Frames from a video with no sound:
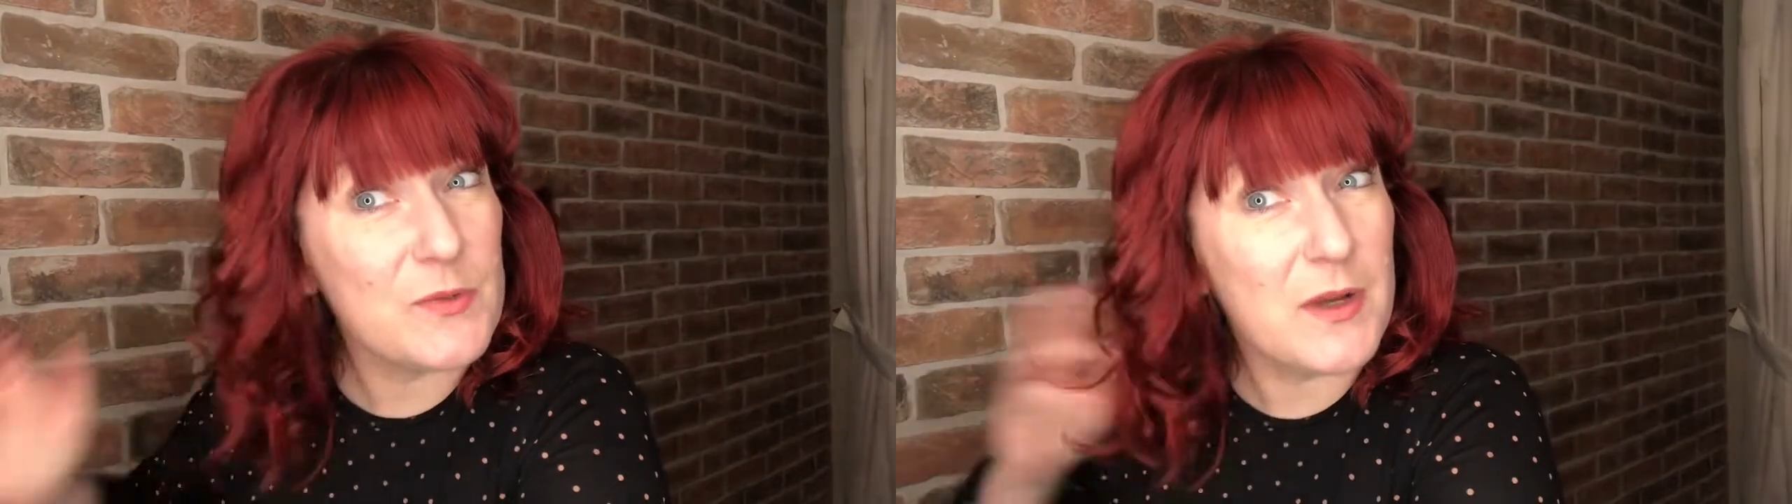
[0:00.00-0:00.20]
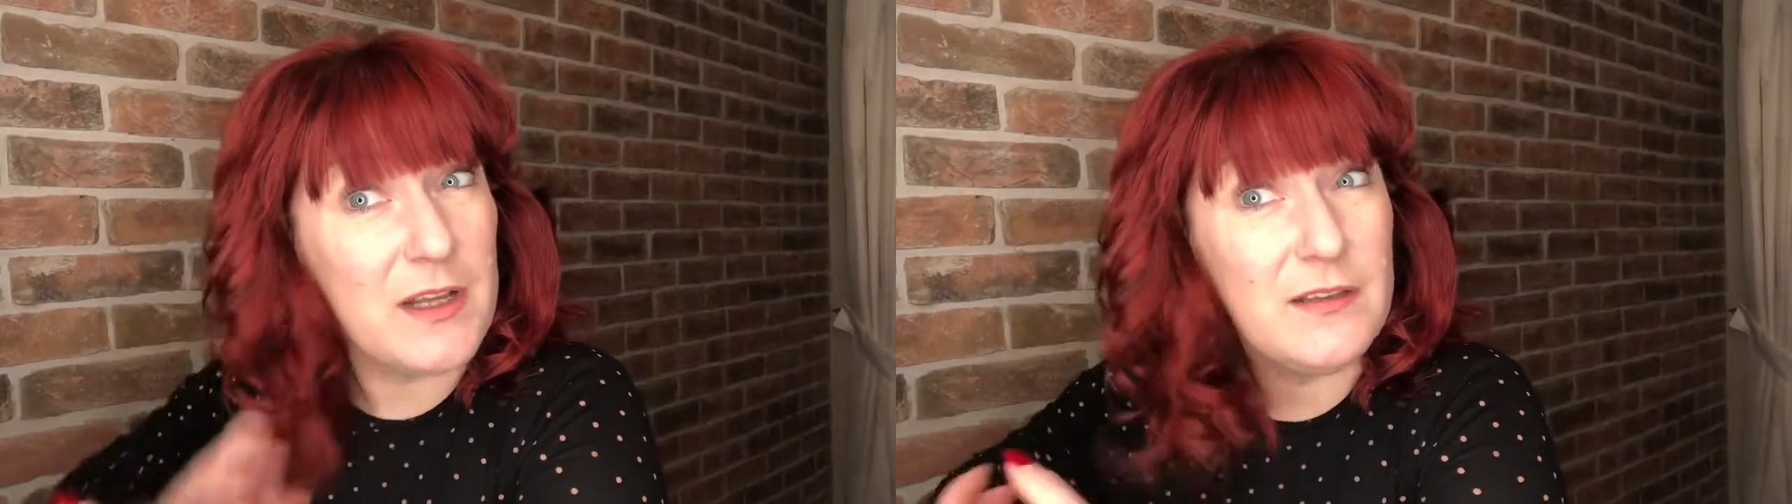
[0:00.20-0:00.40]

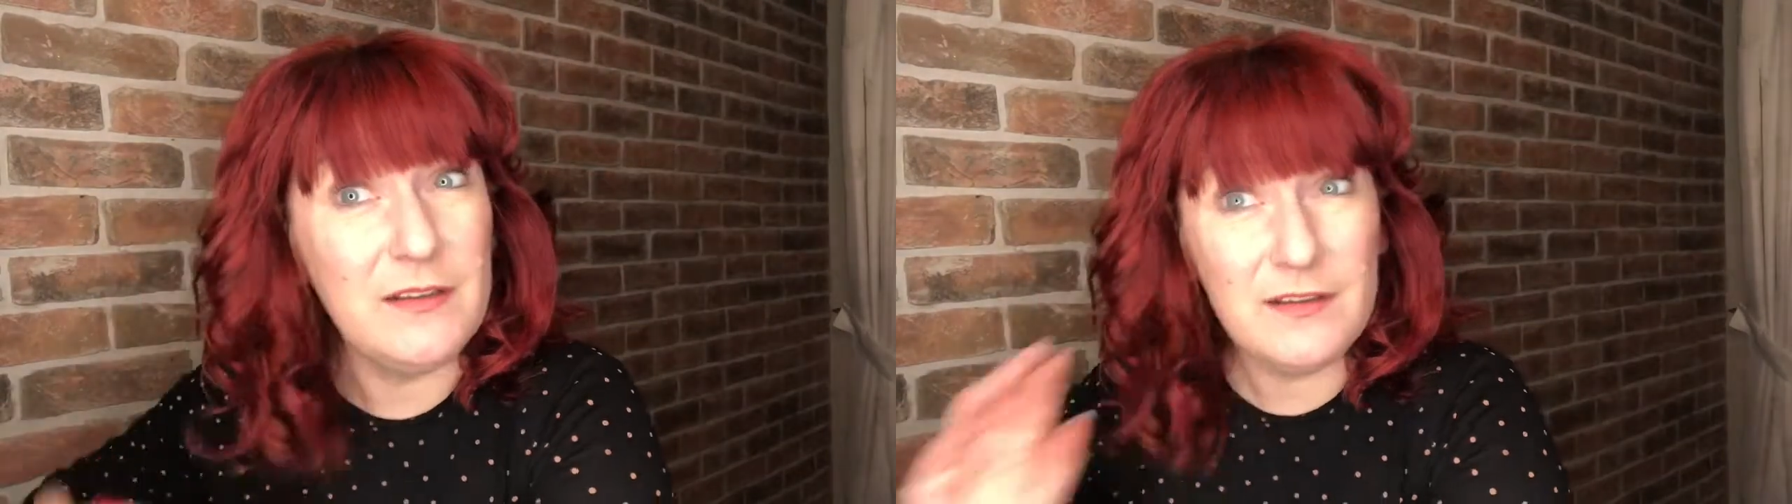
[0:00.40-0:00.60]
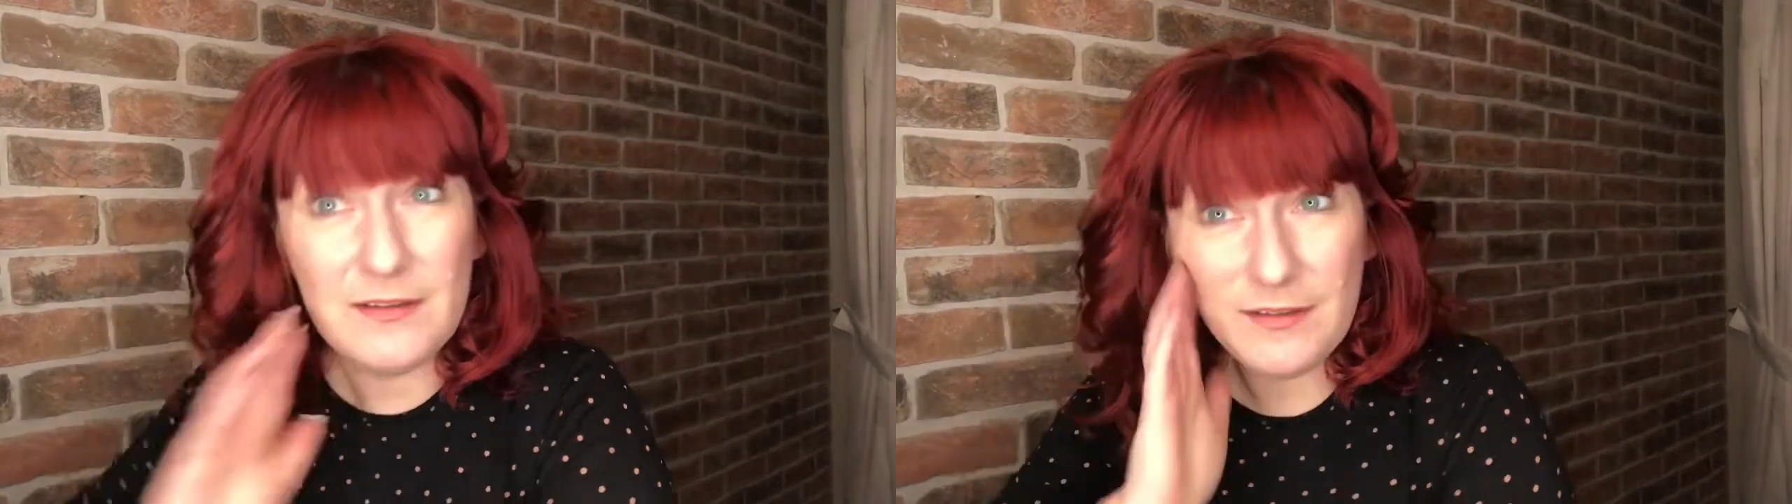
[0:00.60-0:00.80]
well.
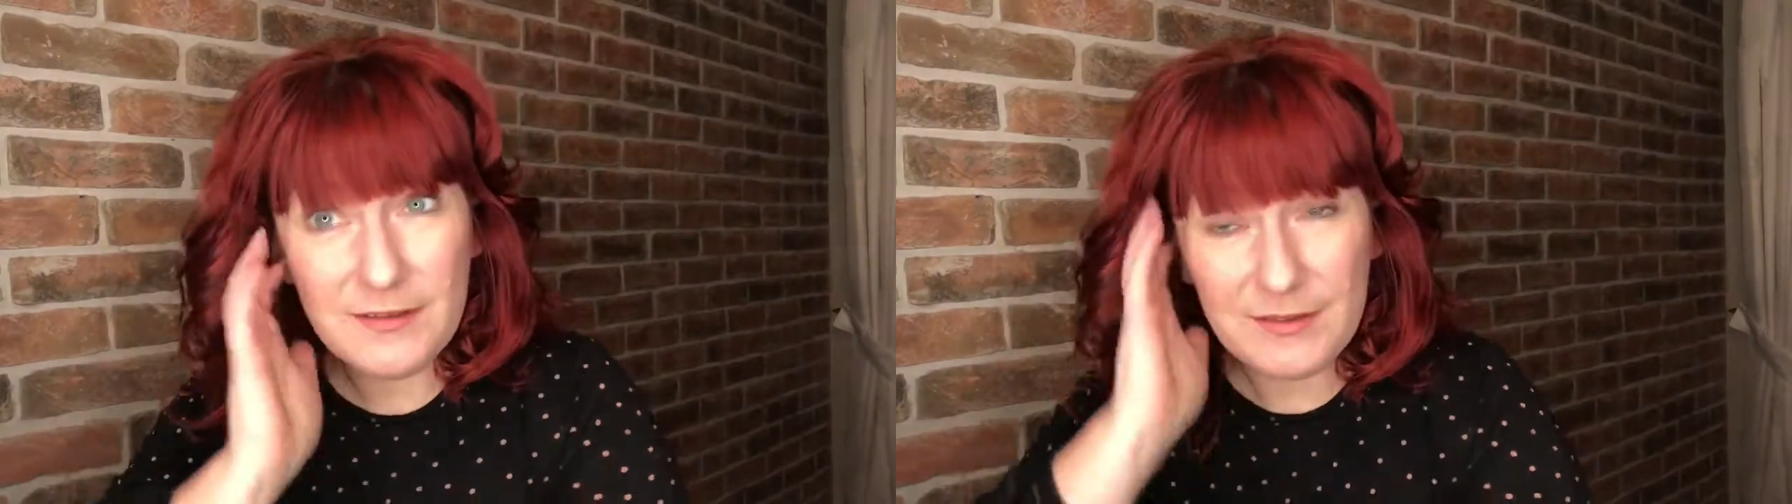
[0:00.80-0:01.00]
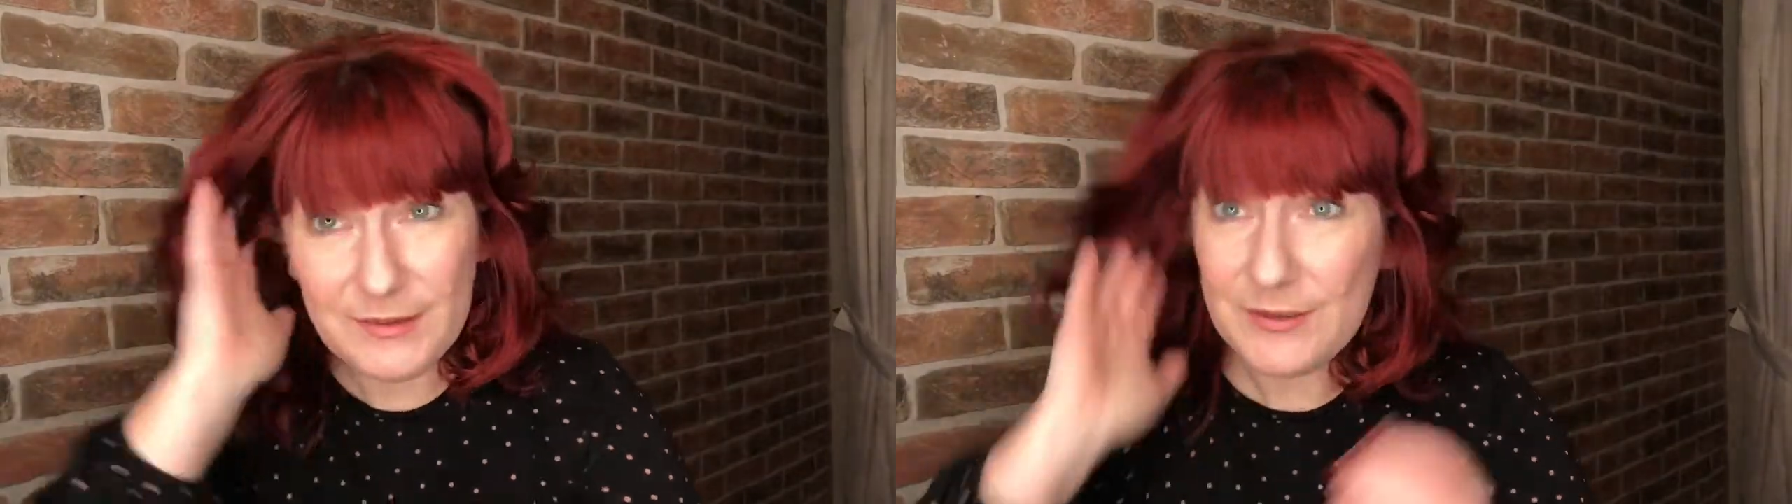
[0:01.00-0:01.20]

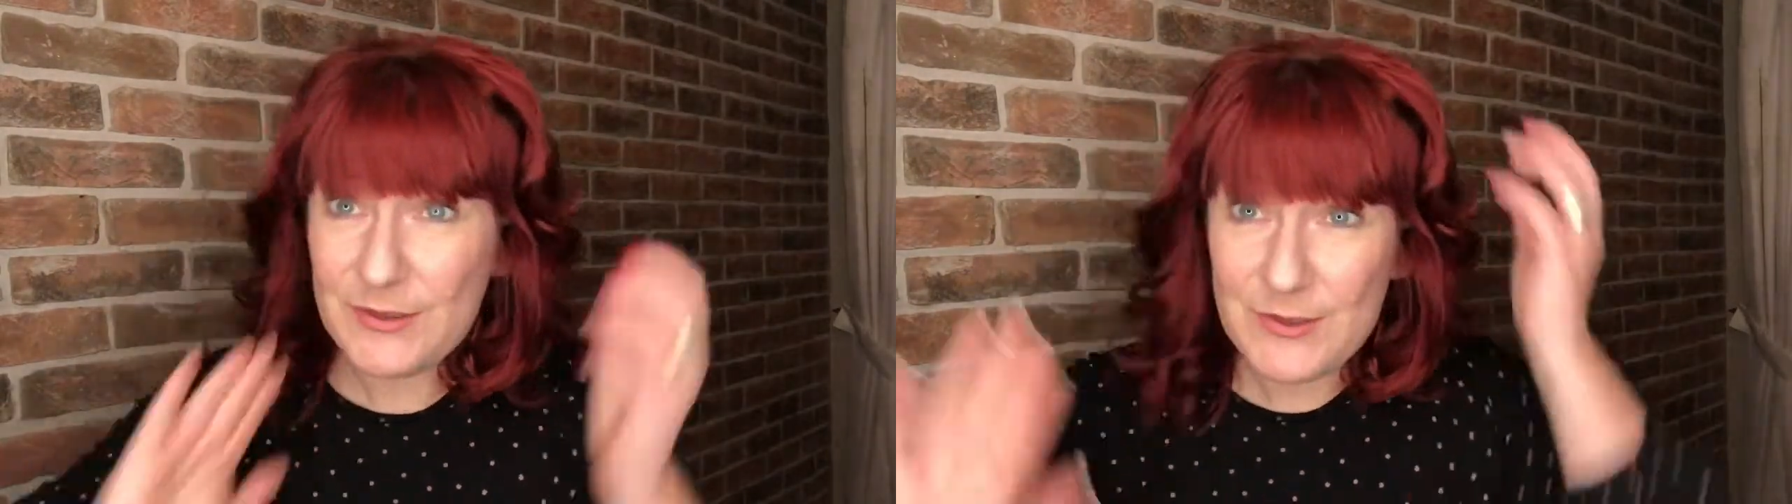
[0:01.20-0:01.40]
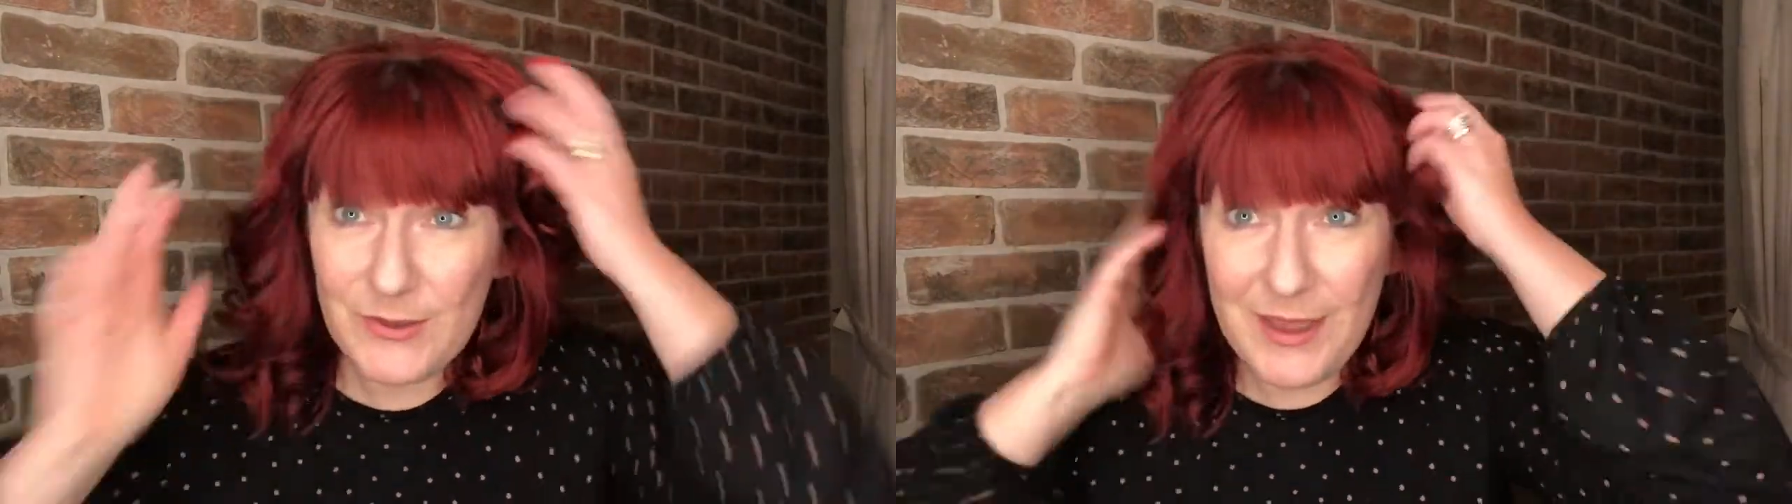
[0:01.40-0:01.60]

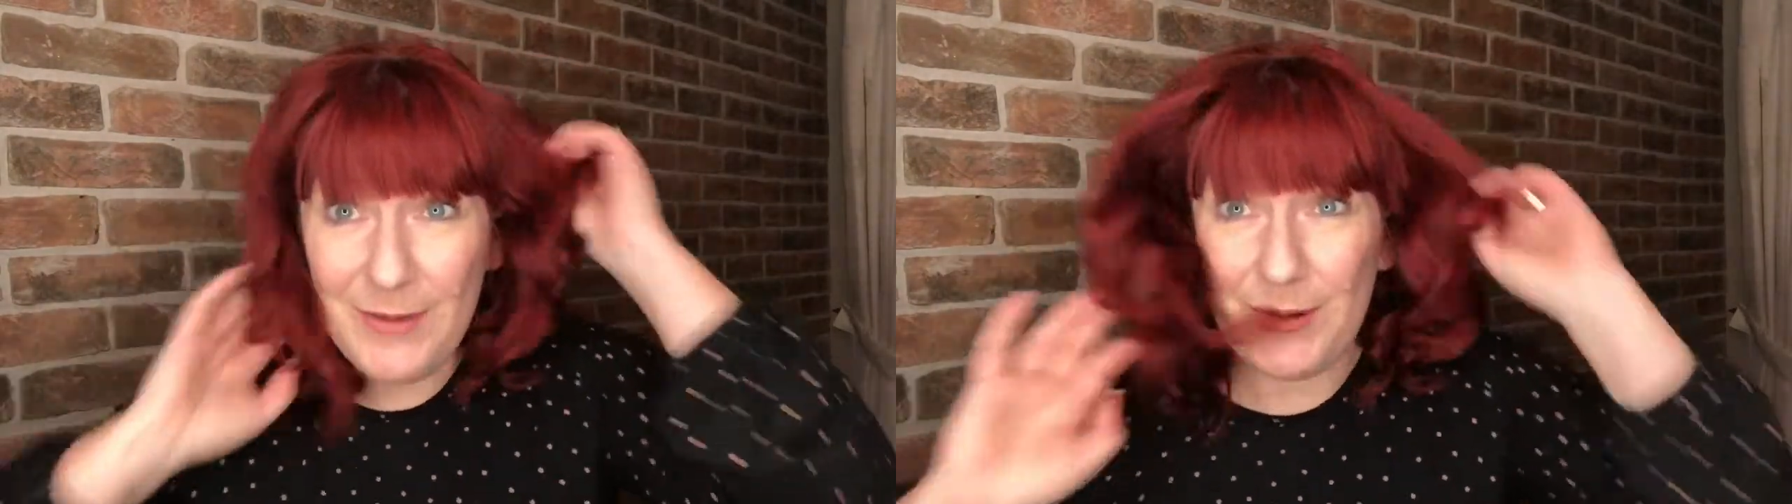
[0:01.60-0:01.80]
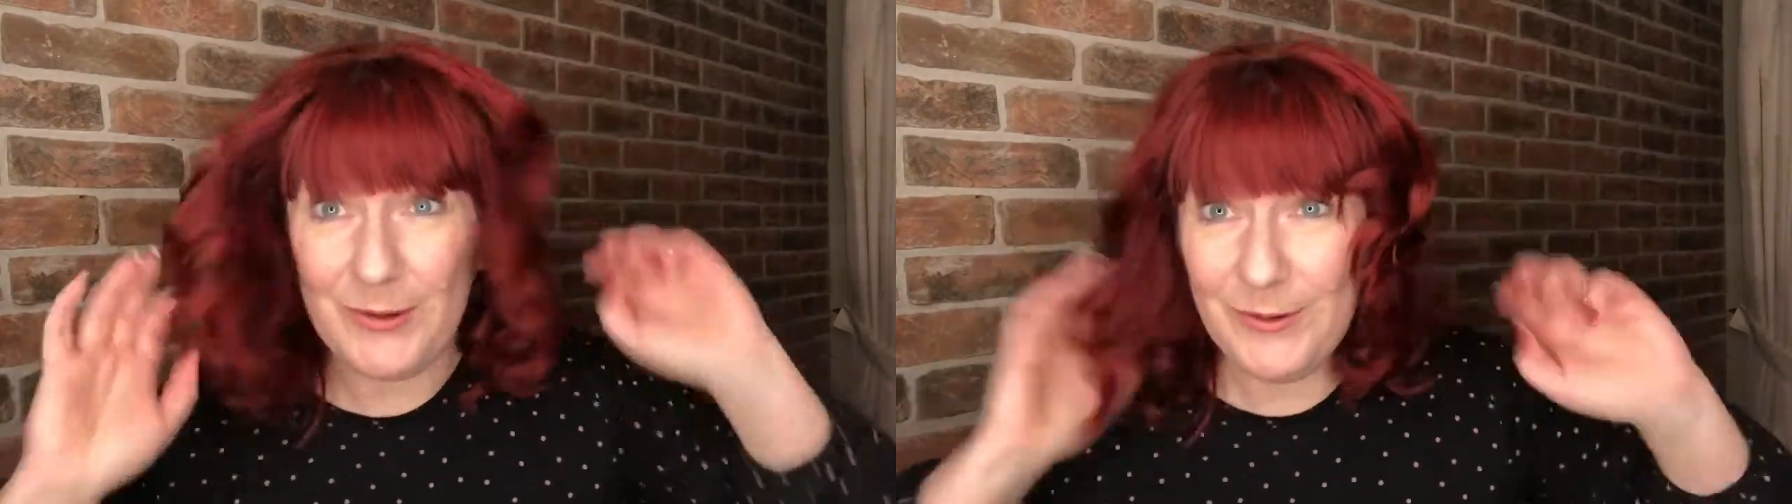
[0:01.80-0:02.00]
So there
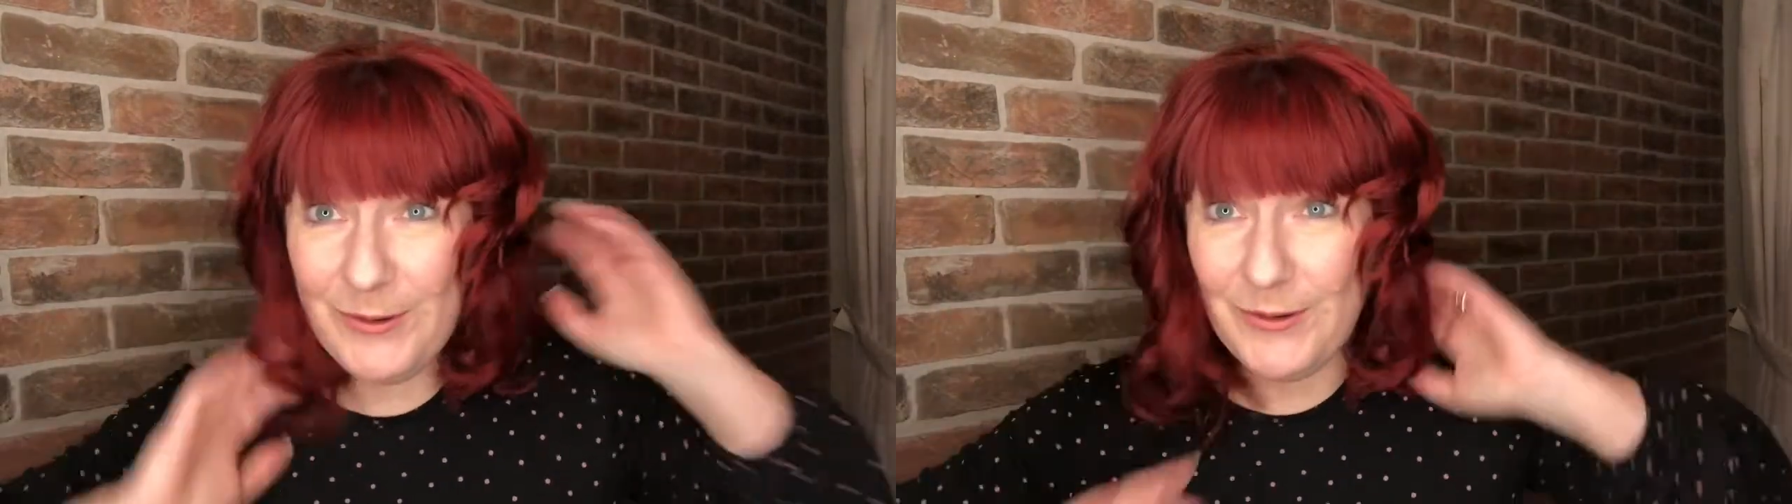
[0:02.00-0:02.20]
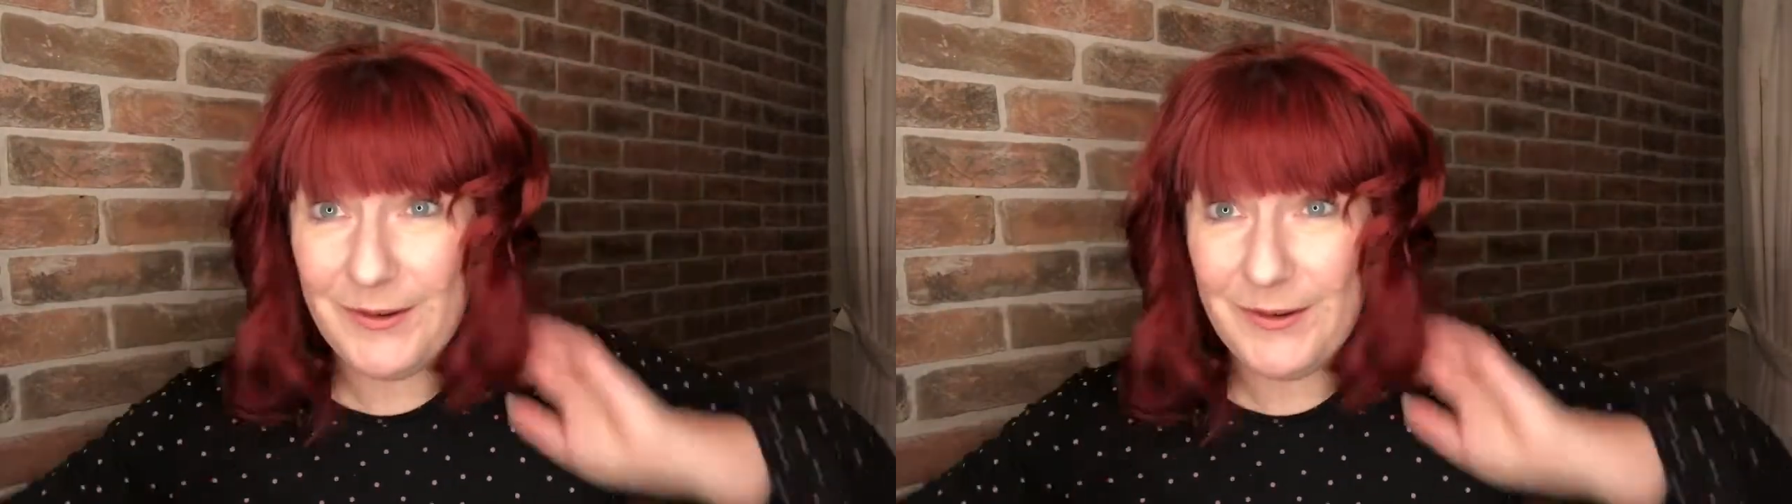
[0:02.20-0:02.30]
we go.